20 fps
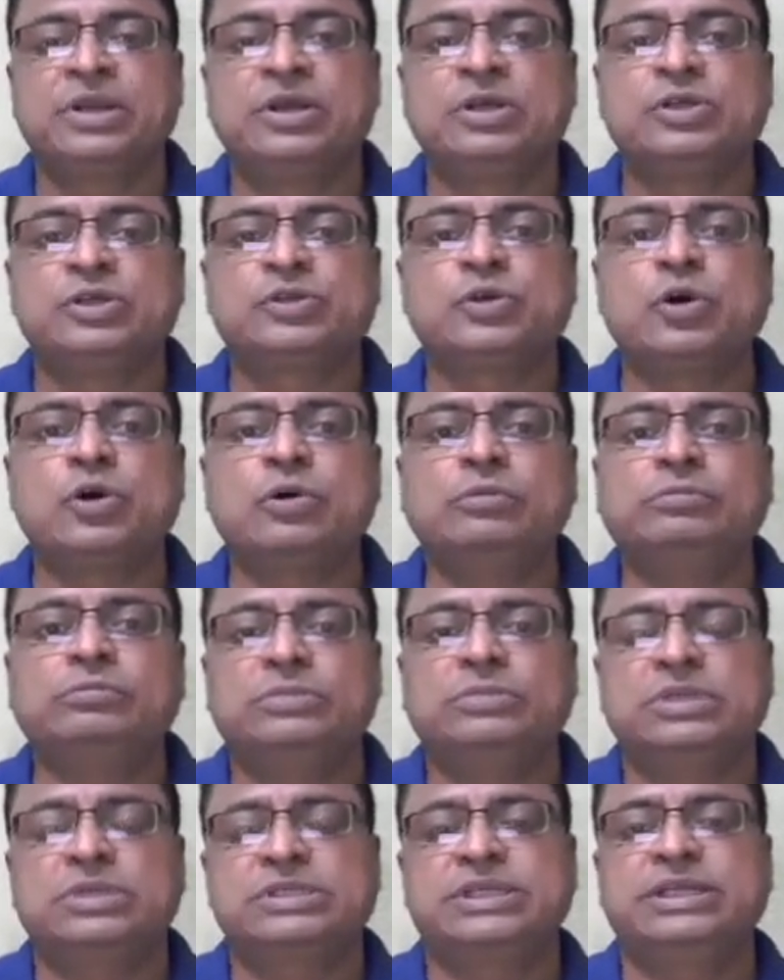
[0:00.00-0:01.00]
So
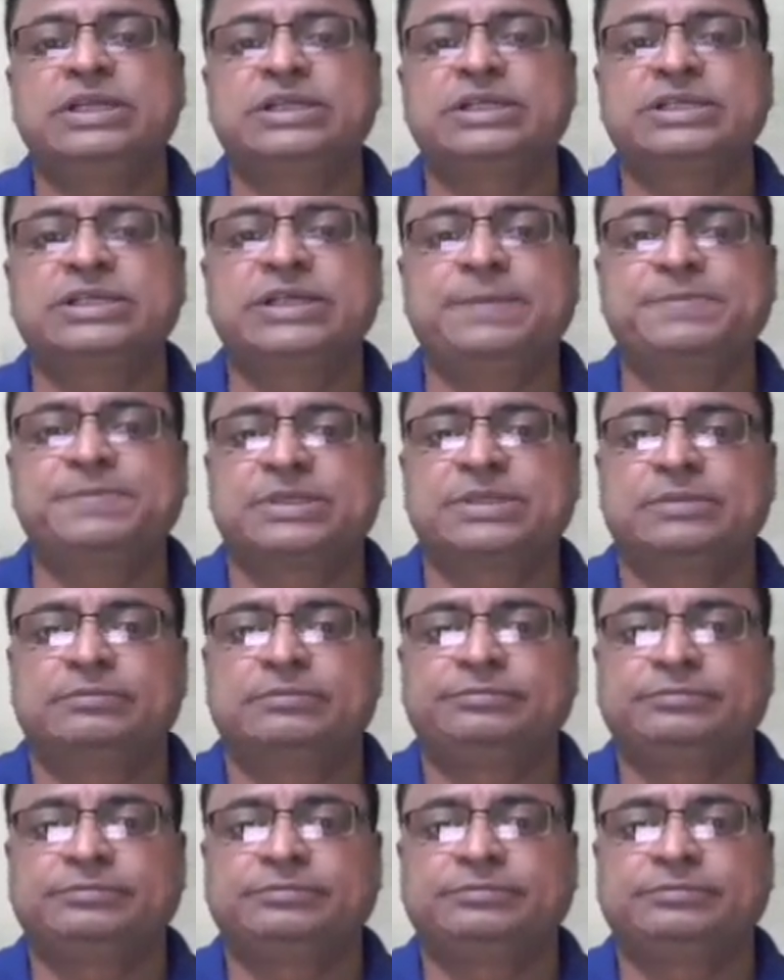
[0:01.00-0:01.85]
see the steps.